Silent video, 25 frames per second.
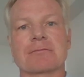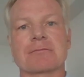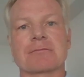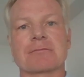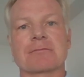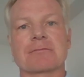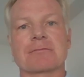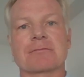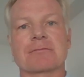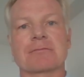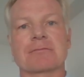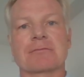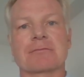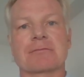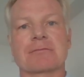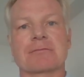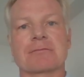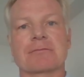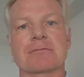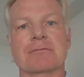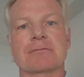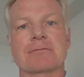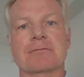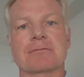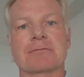
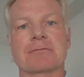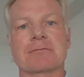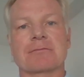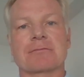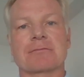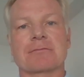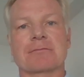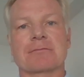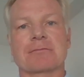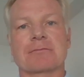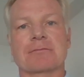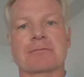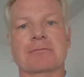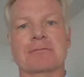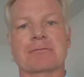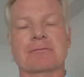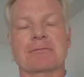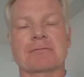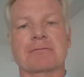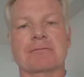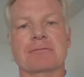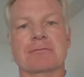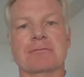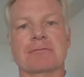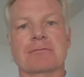
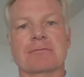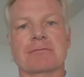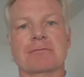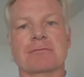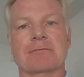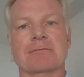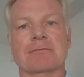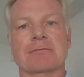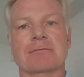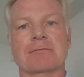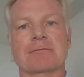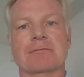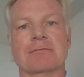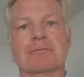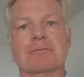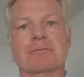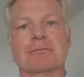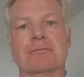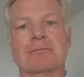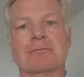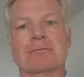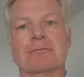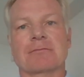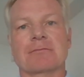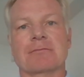
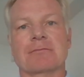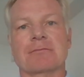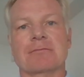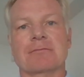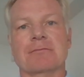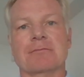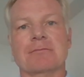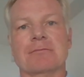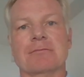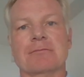This person isn't speaking.